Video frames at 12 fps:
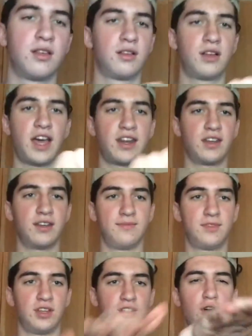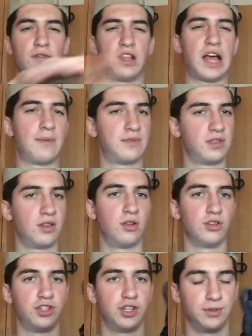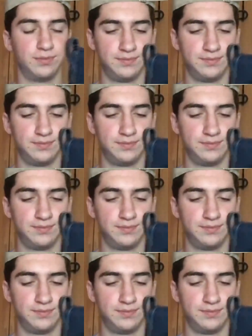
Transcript: kind of just overlaps the whole shoe.